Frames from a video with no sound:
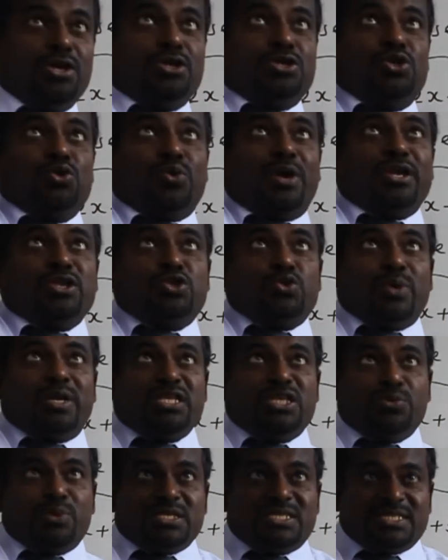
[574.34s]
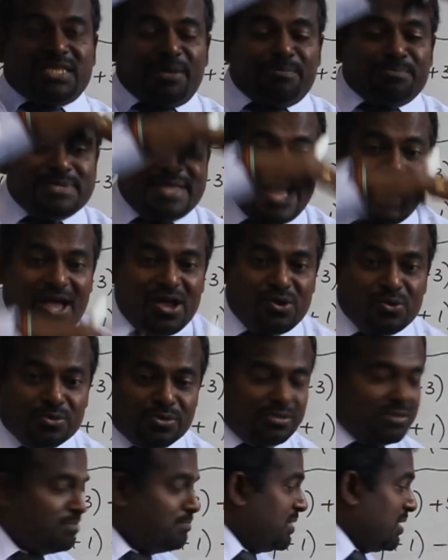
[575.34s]
You're going twenty-one step
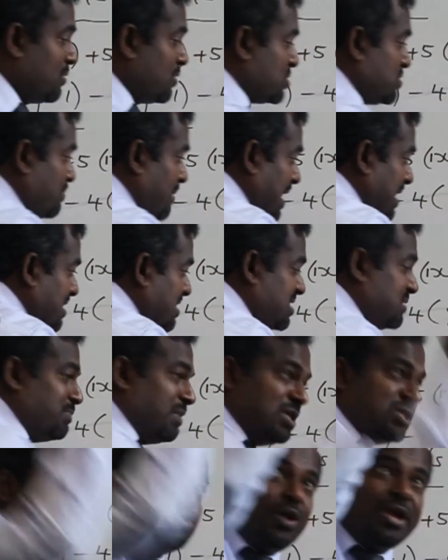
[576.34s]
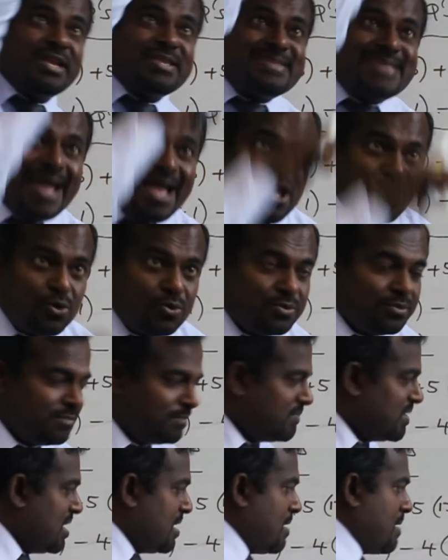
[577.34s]
down, because minus means going
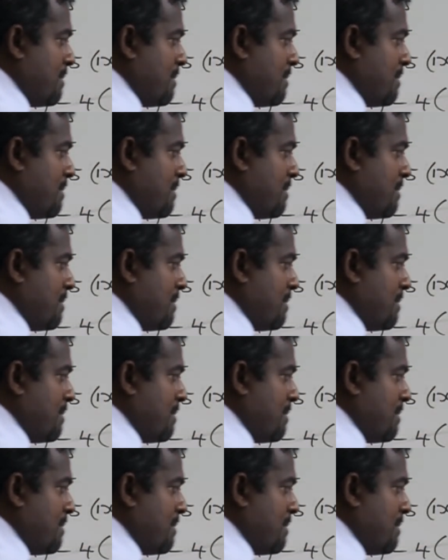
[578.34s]
down.